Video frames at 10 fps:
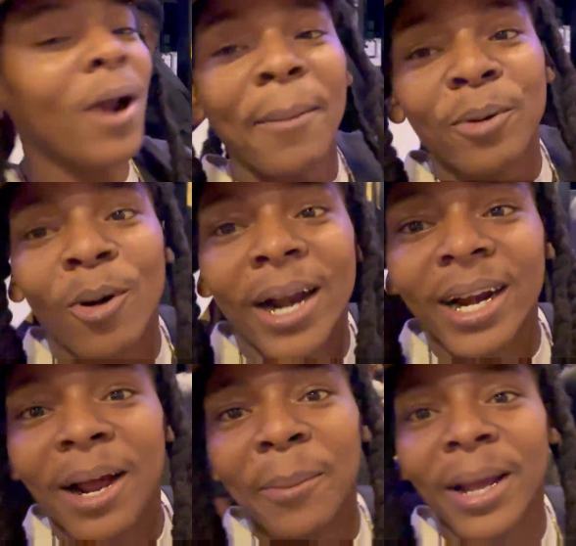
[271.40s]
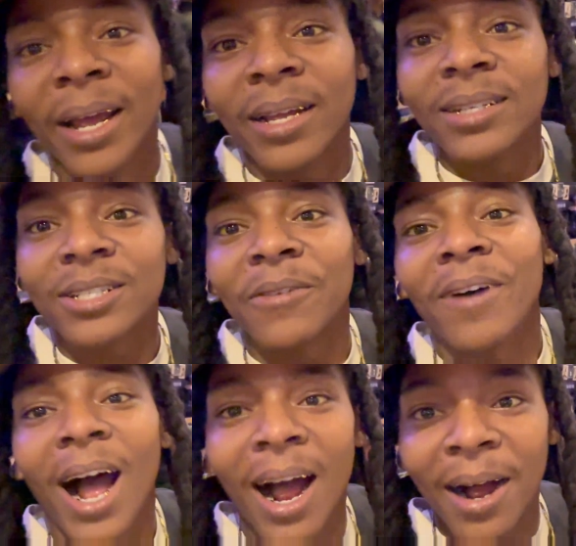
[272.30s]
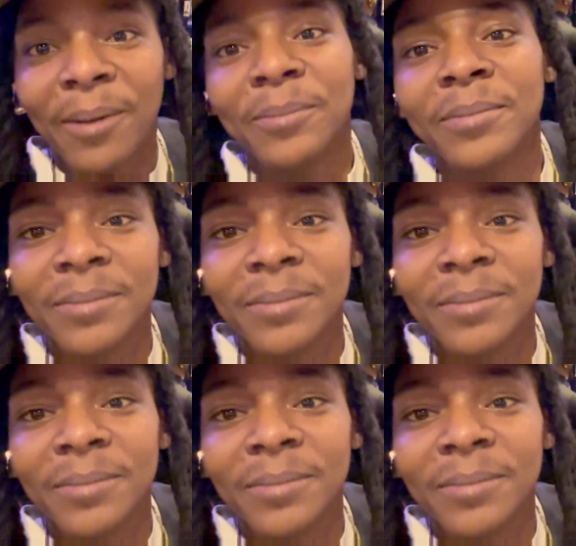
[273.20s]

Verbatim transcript: rapping right now, man. It's a vibe.